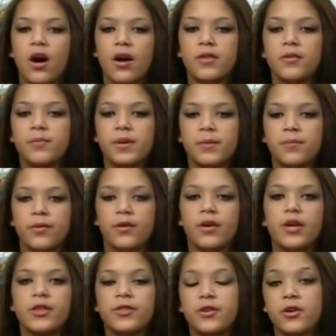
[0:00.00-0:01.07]
other
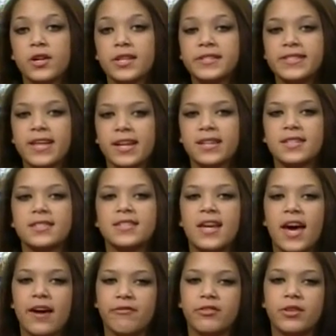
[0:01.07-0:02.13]
people 30 seconds
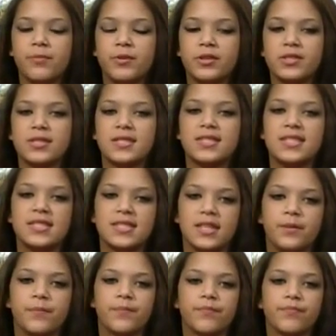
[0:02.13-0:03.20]
after the person sees
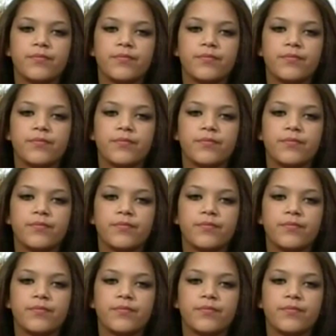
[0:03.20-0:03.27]
it,